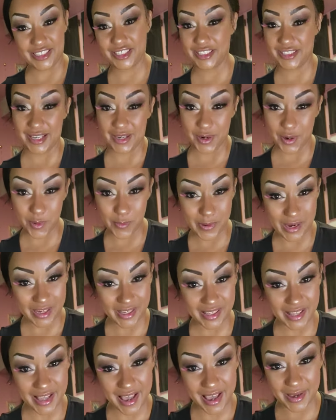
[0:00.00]
She's like, oh
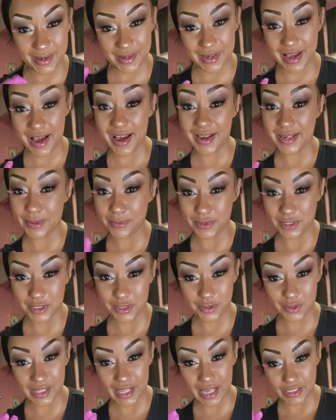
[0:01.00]
my God, I'm
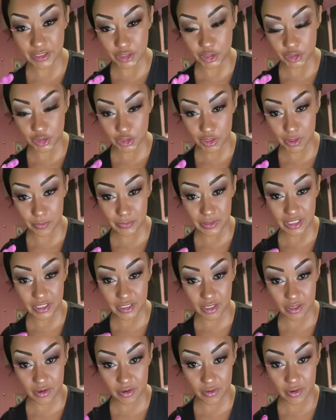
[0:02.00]
so glad you showed me.
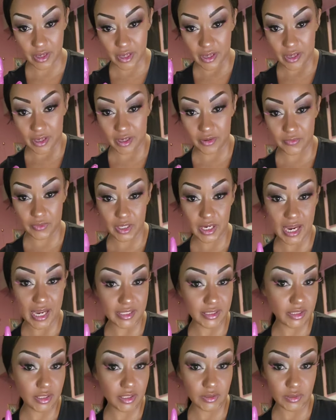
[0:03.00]
So if you
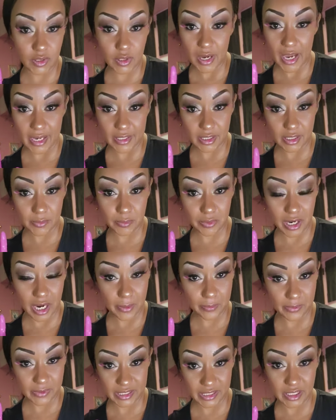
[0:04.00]
guys don't know how to
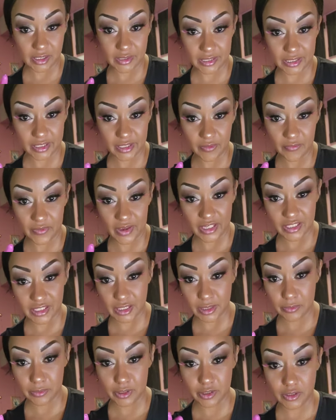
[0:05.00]
properly clean your
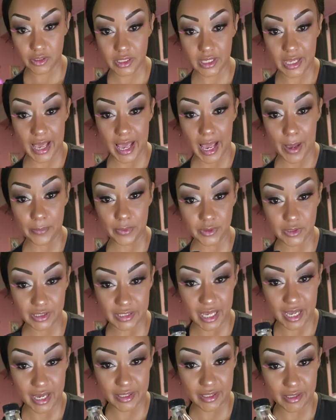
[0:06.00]
vegetables, apple
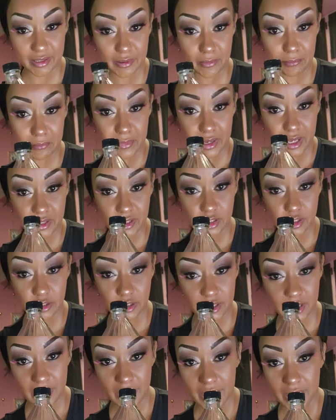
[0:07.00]
cider,
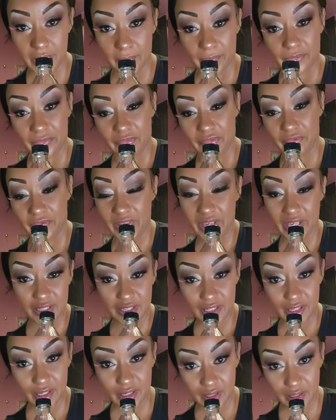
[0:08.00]
Mother's,
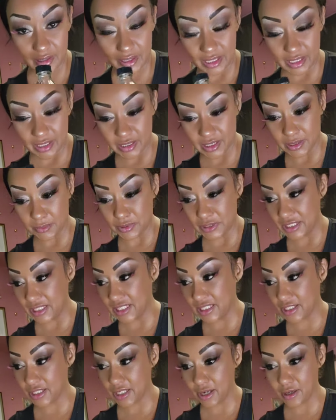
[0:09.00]
vinegar and some
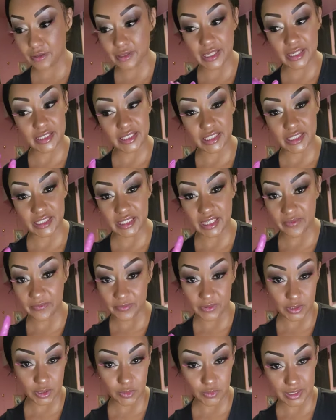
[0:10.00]
sea salt. Let it sit
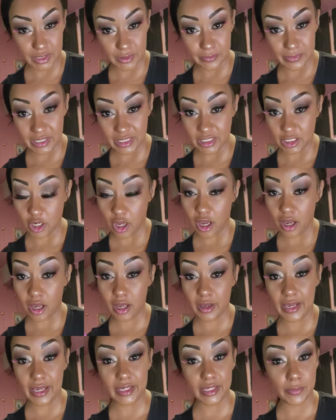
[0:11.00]
for 20 minutes
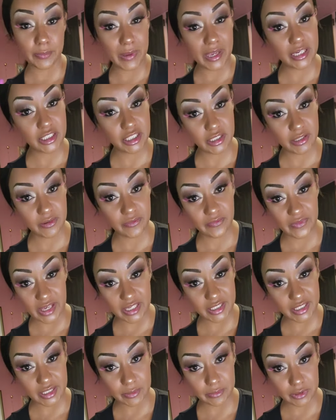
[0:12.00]
and it makes your
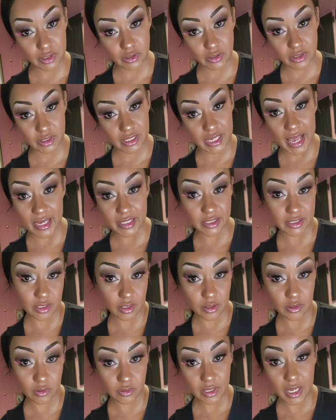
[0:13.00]
vegetables last
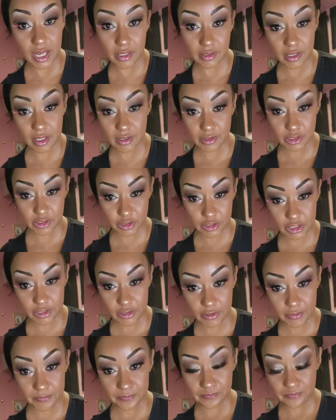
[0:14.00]
a whole lot longer
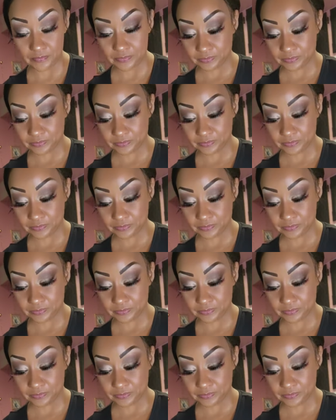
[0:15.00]
too.